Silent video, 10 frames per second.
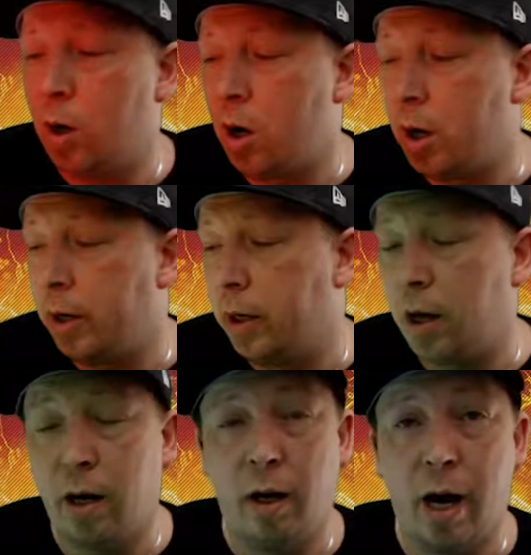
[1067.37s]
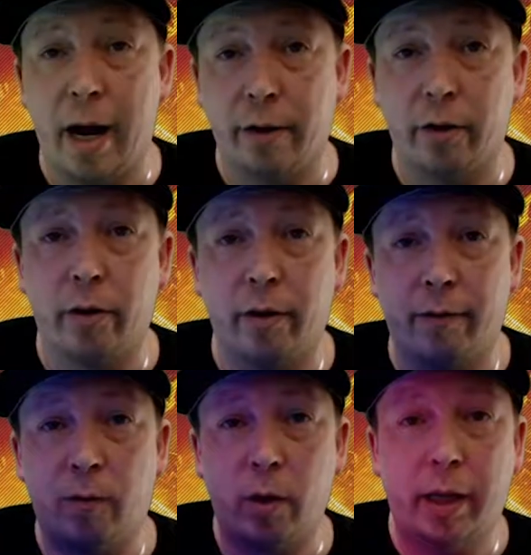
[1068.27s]
on either
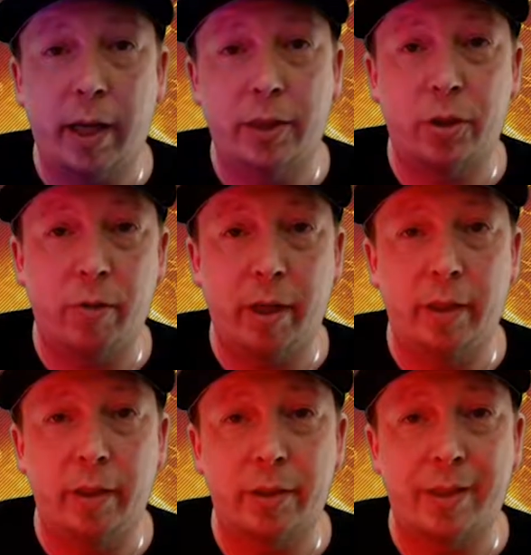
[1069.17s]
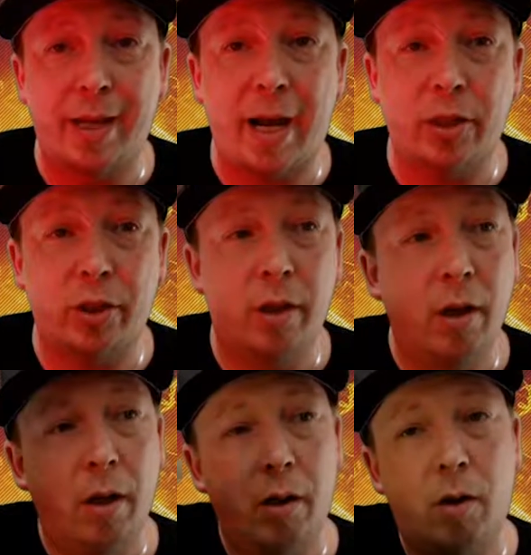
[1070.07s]
the 4K screen that's attached
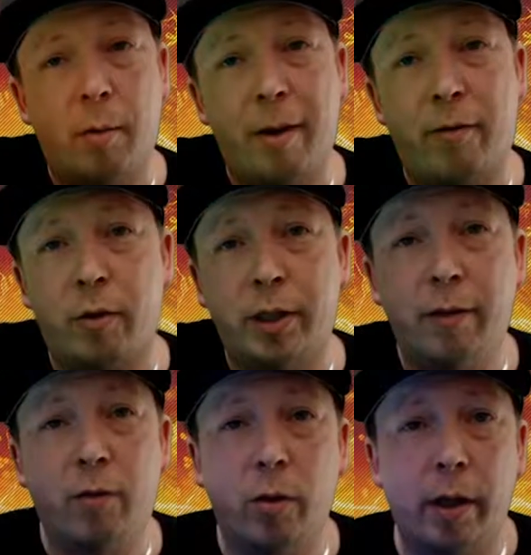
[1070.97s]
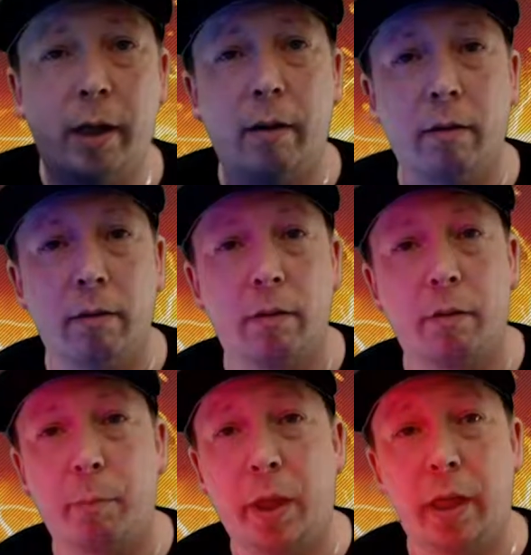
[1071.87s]
or my
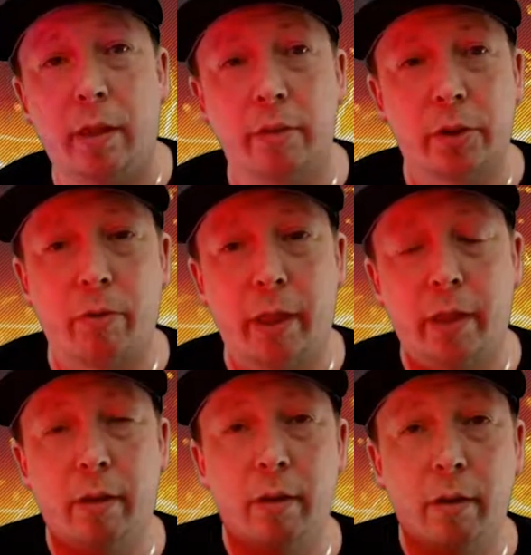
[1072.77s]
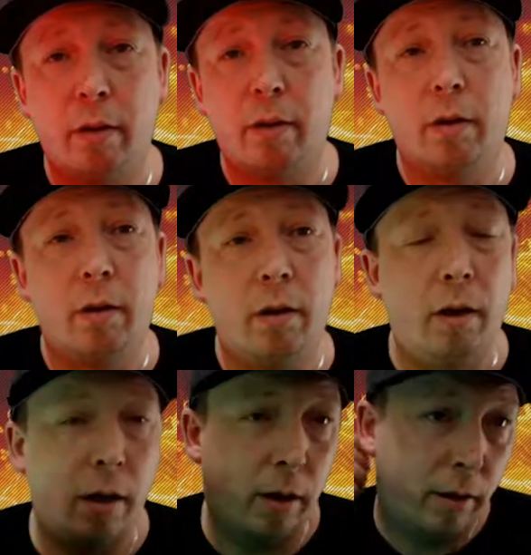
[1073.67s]
1440p screen
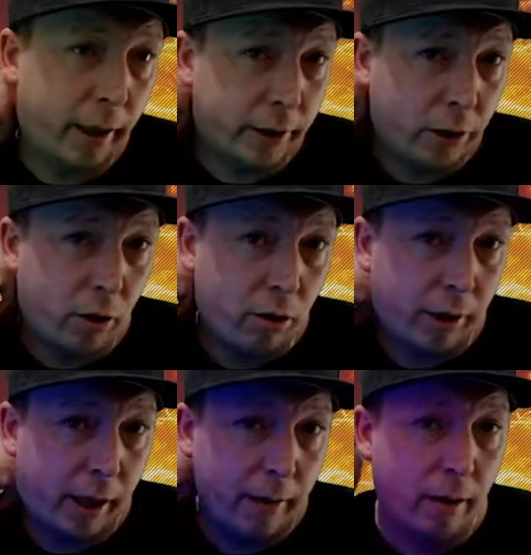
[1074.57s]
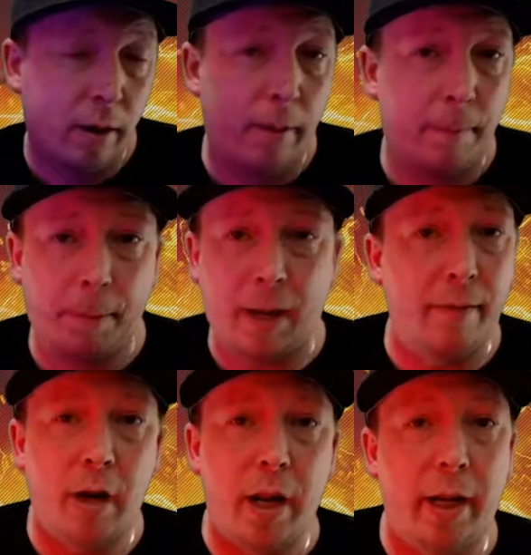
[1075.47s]
externally.
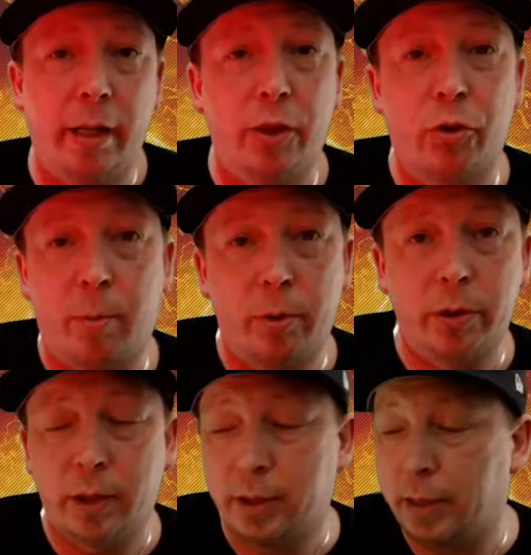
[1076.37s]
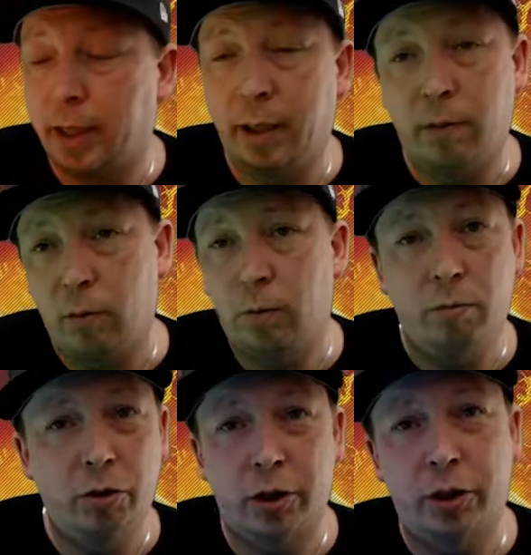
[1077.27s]
I've not had any troubles. This thing
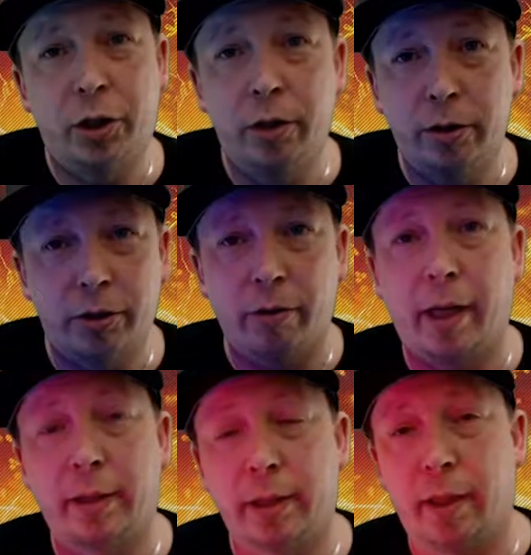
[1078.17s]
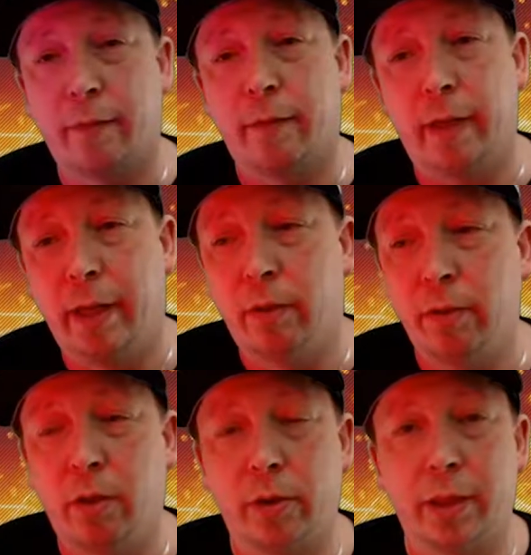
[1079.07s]
just chews through that stuff. I
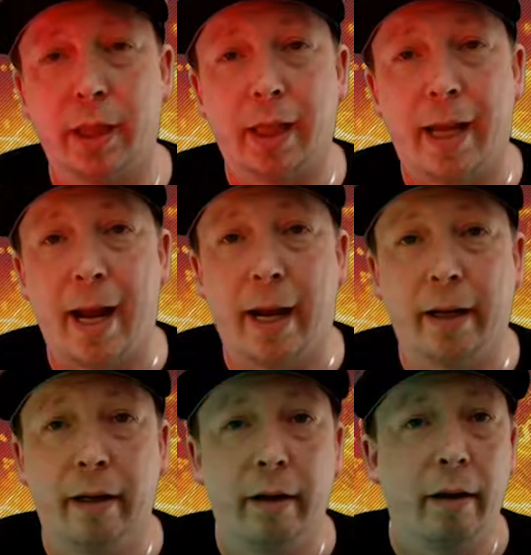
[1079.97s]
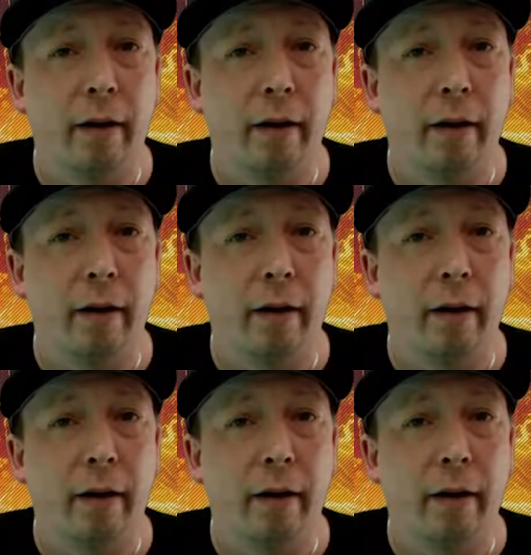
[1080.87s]
don't notice any lag